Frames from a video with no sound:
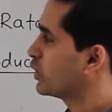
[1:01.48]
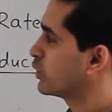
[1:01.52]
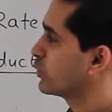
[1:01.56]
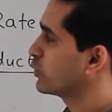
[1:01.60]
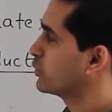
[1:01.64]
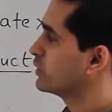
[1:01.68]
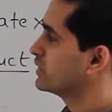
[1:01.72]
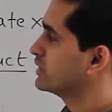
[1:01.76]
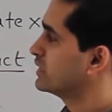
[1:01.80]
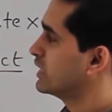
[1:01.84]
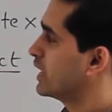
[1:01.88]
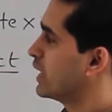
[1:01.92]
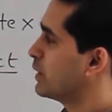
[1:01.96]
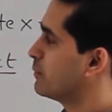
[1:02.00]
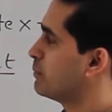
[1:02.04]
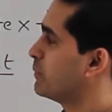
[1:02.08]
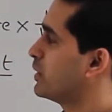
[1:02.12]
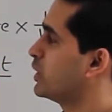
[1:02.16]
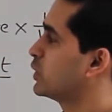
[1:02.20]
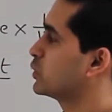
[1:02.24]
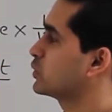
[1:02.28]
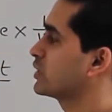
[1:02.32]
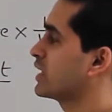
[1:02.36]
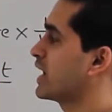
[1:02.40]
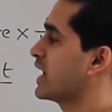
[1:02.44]
with the
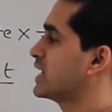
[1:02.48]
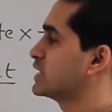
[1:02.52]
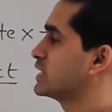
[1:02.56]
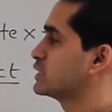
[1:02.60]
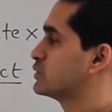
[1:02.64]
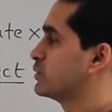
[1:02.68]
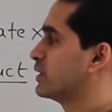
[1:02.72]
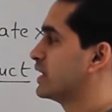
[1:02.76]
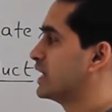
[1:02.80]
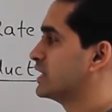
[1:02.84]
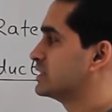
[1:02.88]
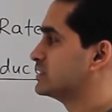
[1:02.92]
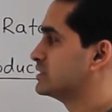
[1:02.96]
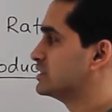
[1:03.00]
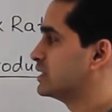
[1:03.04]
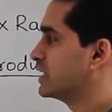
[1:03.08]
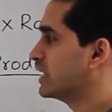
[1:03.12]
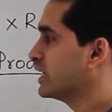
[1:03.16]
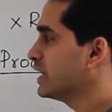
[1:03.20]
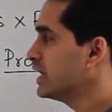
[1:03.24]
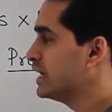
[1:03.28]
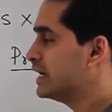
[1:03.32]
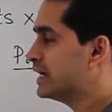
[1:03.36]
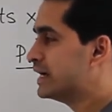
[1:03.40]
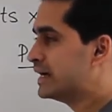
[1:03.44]
amount as well as
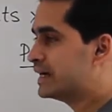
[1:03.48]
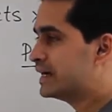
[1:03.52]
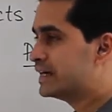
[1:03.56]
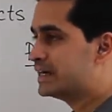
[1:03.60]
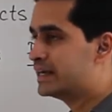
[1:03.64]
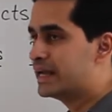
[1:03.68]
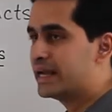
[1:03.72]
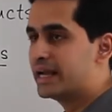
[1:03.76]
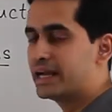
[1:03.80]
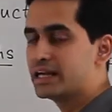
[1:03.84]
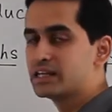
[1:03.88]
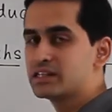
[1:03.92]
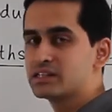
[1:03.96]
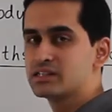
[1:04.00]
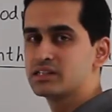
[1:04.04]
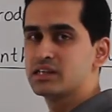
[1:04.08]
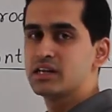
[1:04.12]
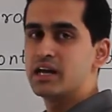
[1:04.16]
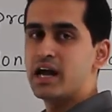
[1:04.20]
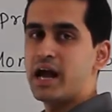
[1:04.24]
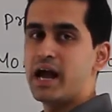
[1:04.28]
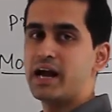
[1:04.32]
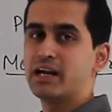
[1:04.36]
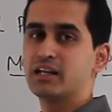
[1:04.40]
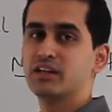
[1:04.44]
the dates,
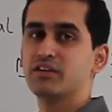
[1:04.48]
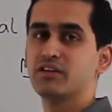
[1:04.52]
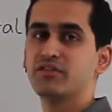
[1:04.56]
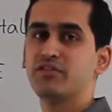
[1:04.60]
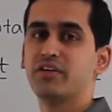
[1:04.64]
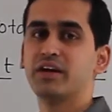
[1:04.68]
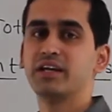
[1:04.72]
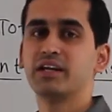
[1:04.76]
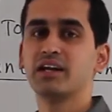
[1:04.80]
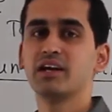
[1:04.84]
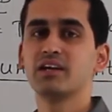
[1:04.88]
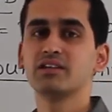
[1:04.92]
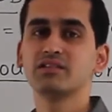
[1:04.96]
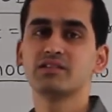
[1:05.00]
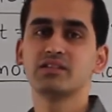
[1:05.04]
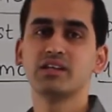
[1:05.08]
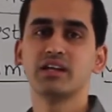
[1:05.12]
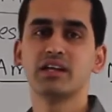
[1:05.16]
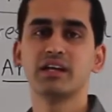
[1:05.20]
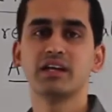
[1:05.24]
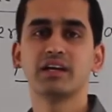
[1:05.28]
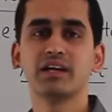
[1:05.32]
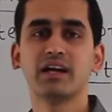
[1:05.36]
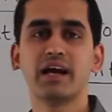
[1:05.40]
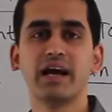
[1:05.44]
and the financial
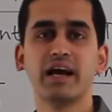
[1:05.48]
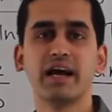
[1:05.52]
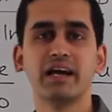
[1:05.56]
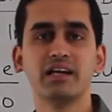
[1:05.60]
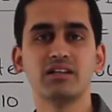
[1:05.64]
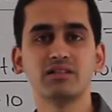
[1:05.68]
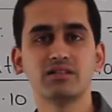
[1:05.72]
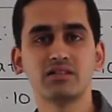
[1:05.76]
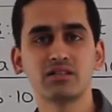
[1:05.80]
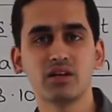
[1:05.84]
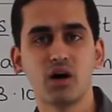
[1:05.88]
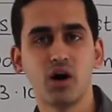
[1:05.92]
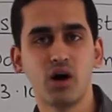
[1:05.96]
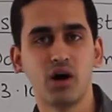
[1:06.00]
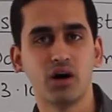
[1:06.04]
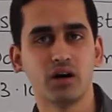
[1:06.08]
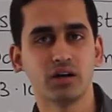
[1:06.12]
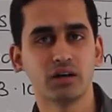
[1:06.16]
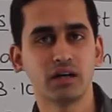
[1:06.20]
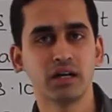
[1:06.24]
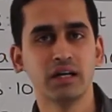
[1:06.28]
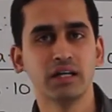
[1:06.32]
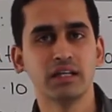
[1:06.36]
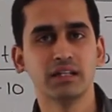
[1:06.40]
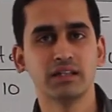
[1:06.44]
year ends
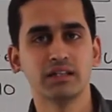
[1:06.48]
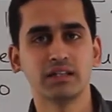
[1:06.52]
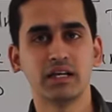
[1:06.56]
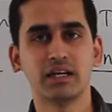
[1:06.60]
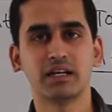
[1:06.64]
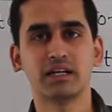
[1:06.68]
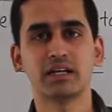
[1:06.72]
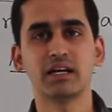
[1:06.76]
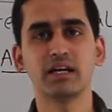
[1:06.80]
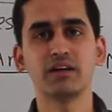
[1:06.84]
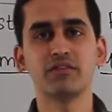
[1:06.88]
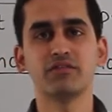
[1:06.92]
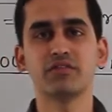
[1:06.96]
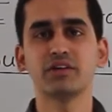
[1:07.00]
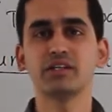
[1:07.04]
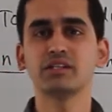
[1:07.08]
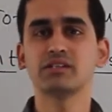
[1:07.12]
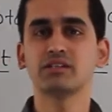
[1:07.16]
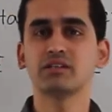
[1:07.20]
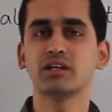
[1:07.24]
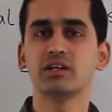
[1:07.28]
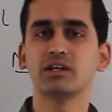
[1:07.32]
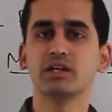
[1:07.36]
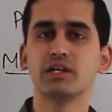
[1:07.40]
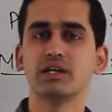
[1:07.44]
on
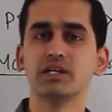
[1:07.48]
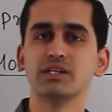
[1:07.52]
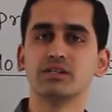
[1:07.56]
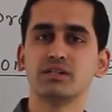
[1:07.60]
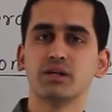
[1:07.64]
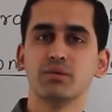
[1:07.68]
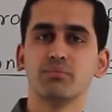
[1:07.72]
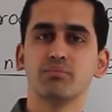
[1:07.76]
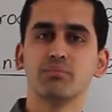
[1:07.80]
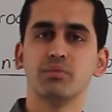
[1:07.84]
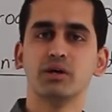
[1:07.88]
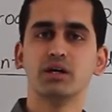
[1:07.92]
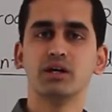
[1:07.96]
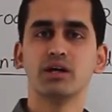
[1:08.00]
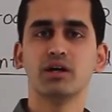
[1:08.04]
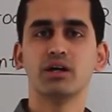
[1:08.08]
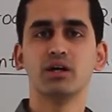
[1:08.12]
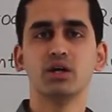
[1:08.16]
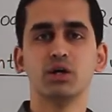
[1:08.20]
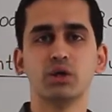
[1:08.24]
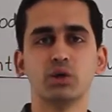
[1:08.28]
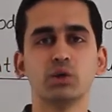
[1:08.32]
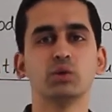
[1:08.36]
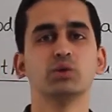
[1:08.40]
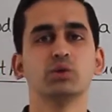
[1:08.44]
31st December
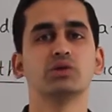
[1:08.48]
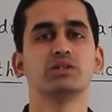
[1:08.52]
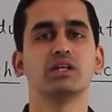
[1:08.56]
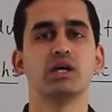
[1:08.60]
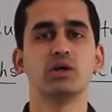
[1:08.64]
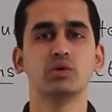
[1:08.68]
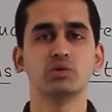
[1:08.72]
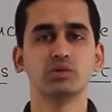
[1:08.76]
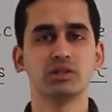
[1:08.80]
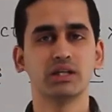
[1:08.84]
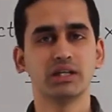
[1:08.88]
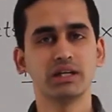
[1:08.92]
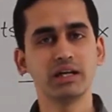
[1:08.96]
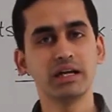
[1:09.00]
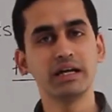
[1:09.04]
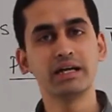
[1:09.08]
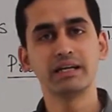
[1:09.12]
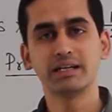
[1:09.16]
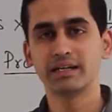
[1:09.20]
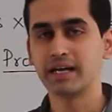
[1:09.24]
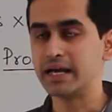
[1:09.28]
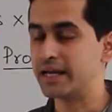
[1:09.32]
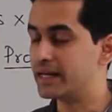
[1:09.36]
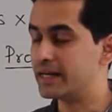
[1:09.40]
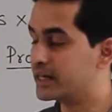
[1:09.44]

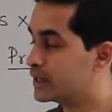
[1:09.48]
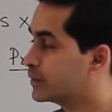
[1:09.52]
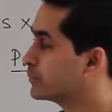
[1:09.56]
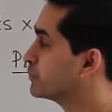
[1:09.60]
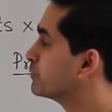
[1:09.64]
2010.